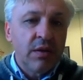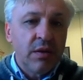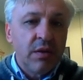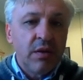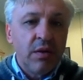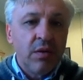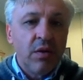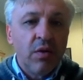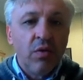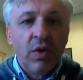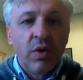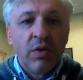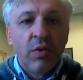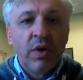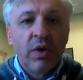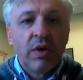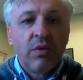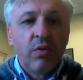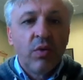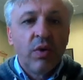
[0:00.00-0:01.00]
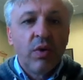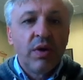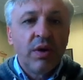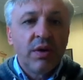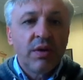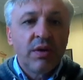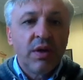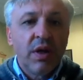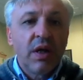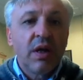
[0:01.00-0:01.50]
What
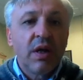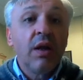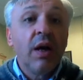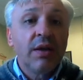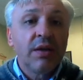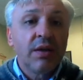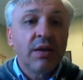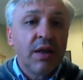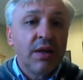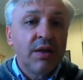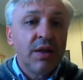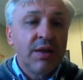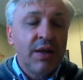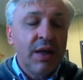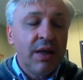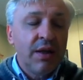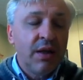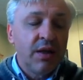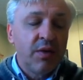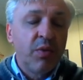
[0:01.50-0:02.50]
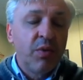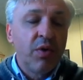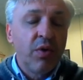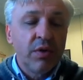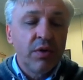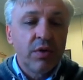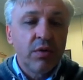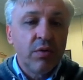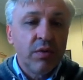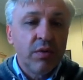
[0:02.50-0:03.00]
is the class that the sentence
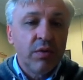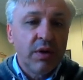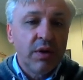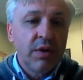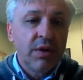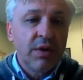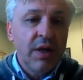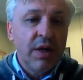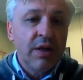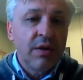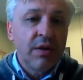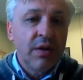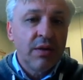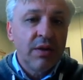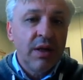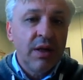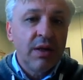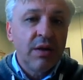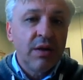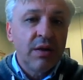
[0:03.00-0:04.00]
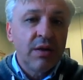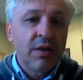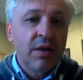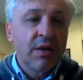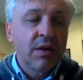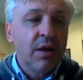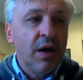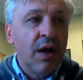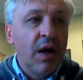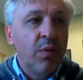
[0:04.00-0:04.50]
belongs to? Does the sentence
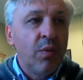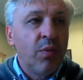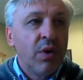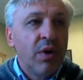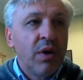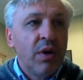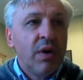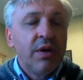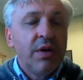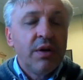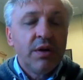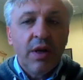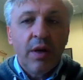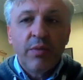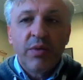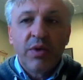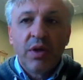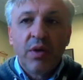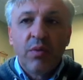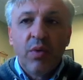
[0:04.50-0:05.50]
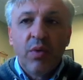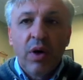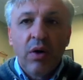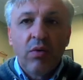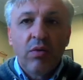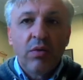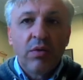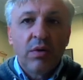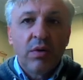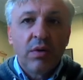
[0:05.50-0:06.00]
describe something
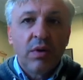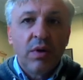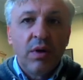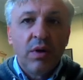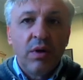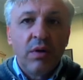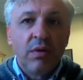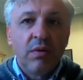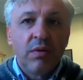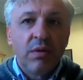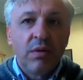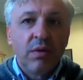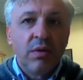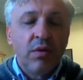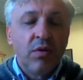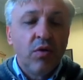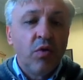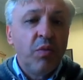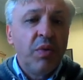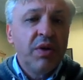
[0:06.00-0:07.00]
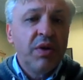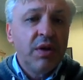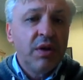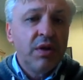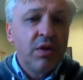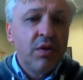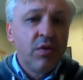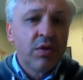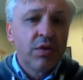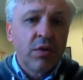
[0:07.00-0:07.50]
about the
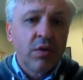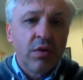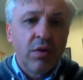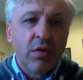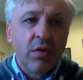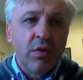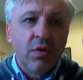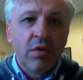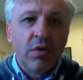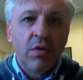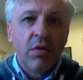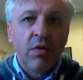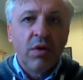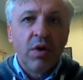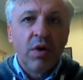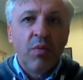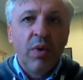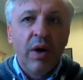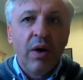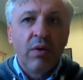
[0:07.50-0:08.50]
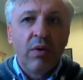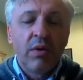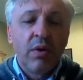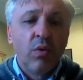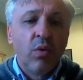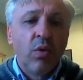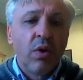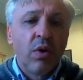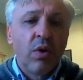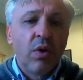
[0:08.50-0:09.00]
business news or about
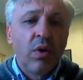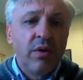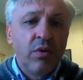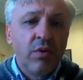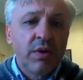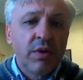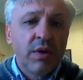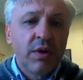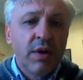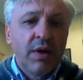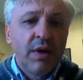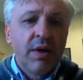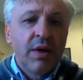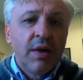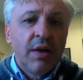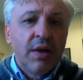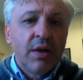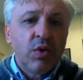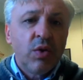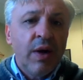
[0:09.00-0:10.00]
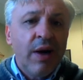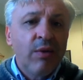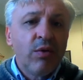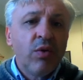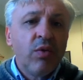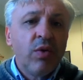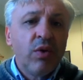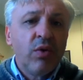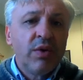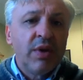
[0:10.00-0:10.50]
the world news? So how
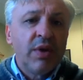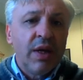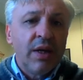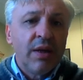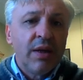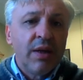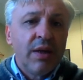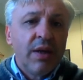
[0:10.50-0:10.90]
do we do that?